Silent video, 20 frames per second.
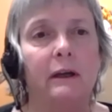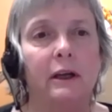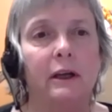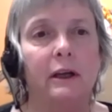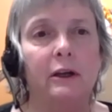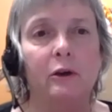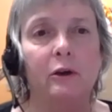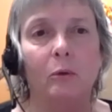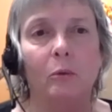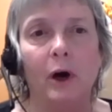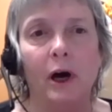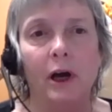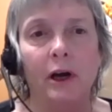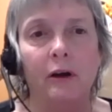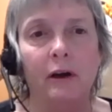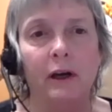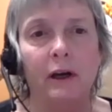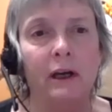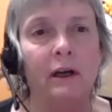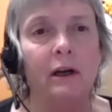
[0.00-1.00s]
What
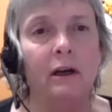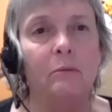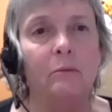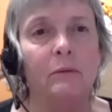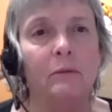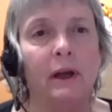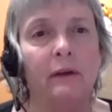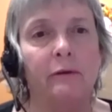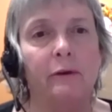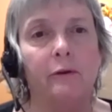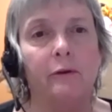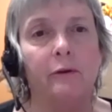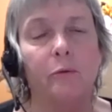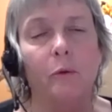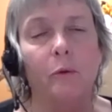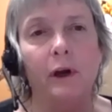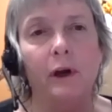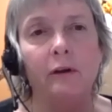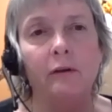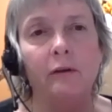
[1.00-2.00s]
are income levels?
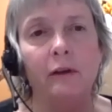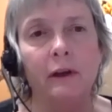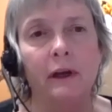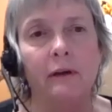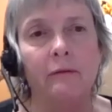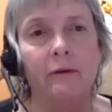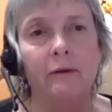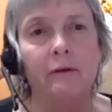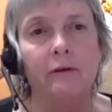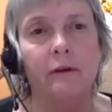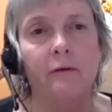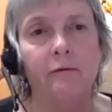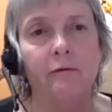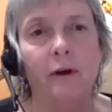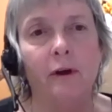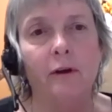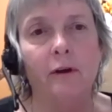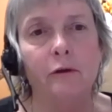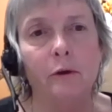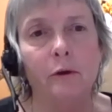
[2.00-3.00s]
What are the levels of
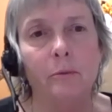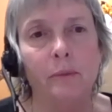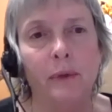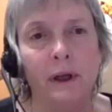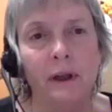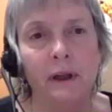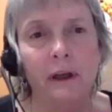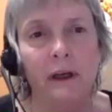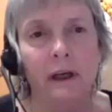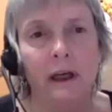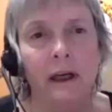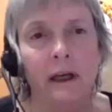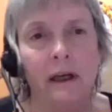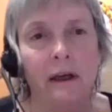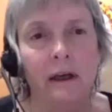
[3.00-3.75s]
vulnerability